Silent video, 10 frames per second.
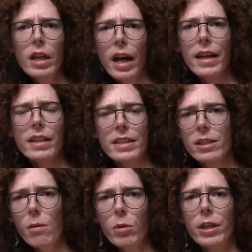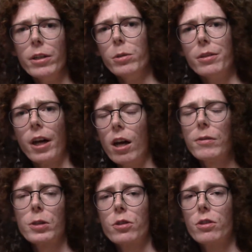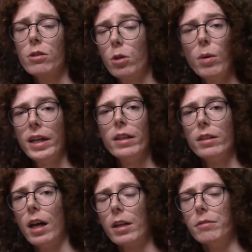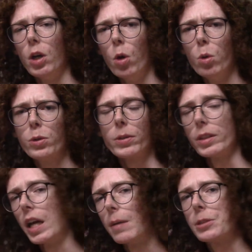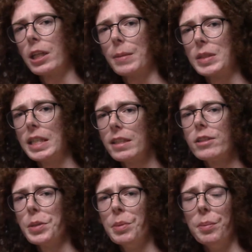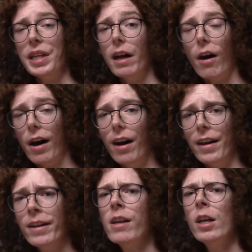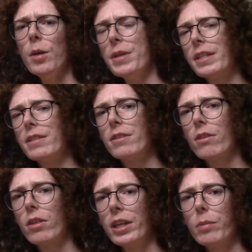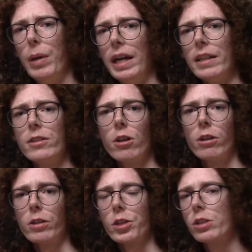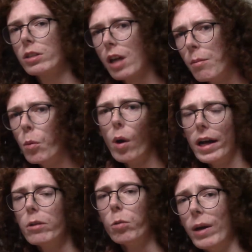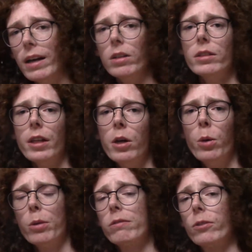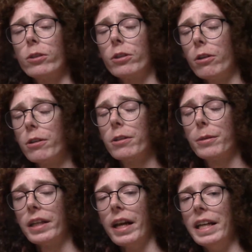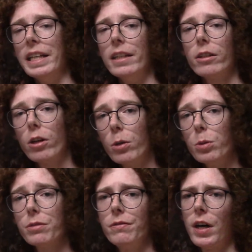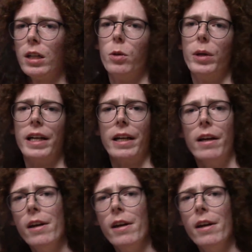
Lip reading: And as someone who covers quite a lot of older laptops, that does seem a bit odd, because ThinkPads are somewhat well known for garnering a cult following.